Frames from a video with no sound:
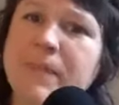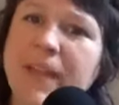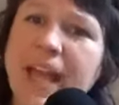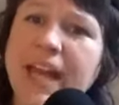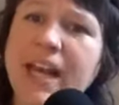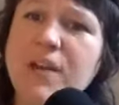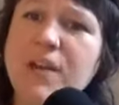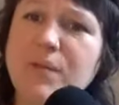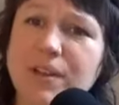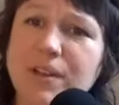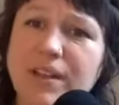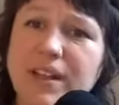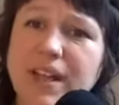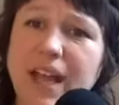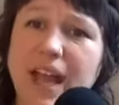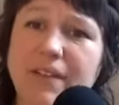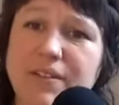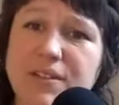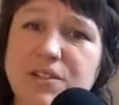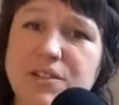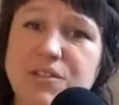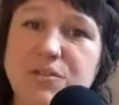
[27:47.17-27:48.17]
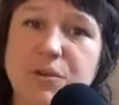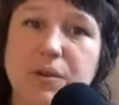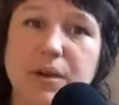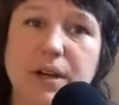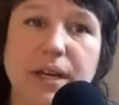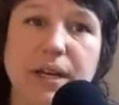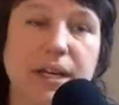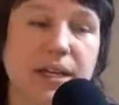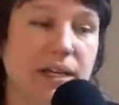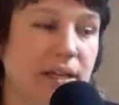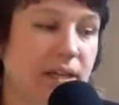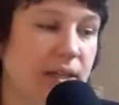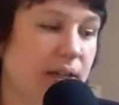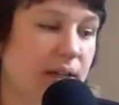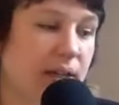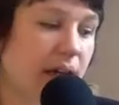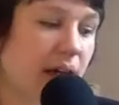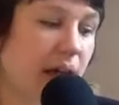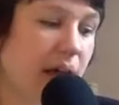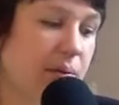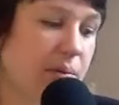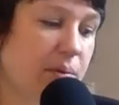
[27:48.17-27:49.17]
And I really have enjoyed,
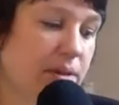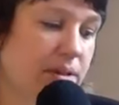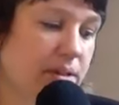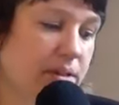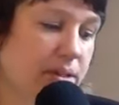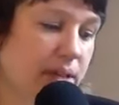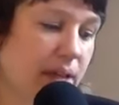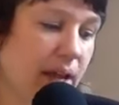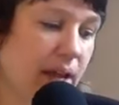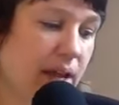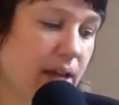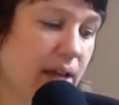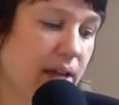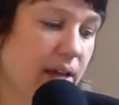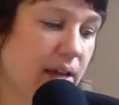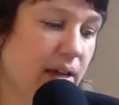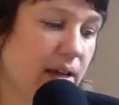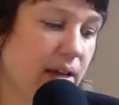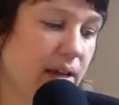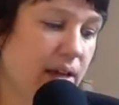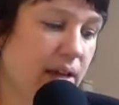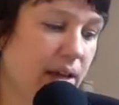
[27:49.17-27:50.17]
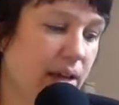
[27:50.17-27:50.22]
I will say,